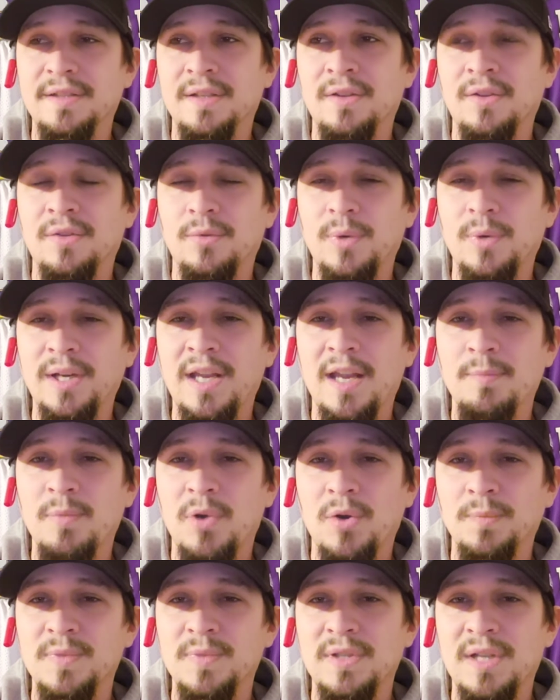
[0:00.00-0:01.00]
In the three-game
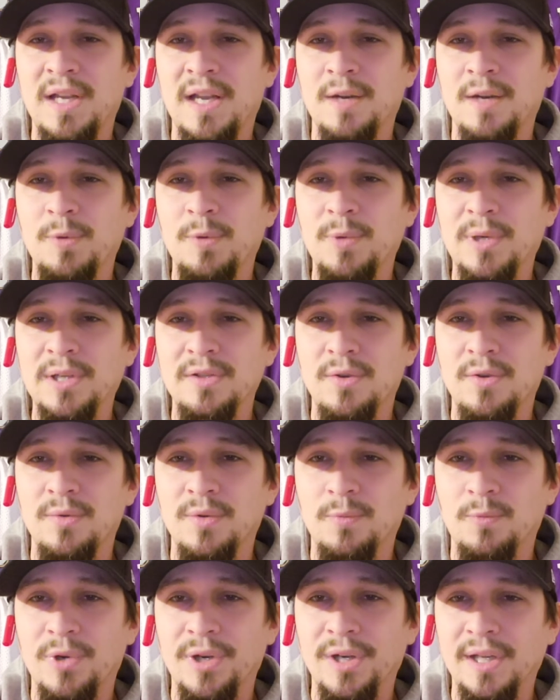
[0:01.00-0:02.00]
homestand, we went
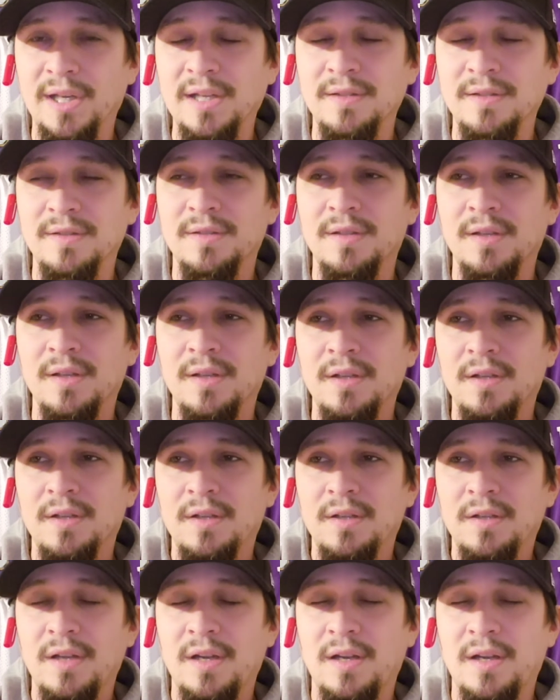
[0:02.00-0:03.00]
2-1 against
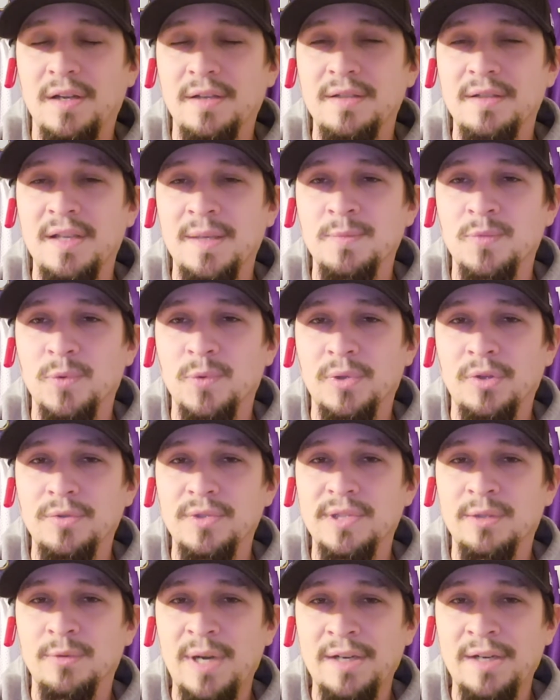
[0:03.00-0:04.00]
teams with
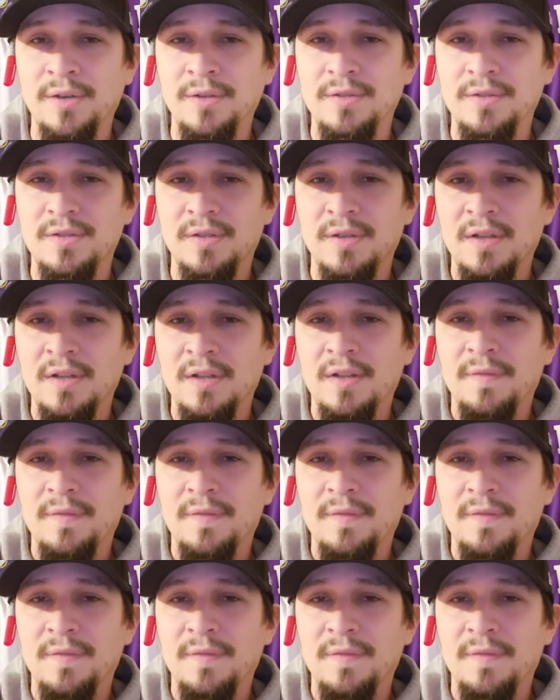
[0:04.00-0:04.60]
losing records.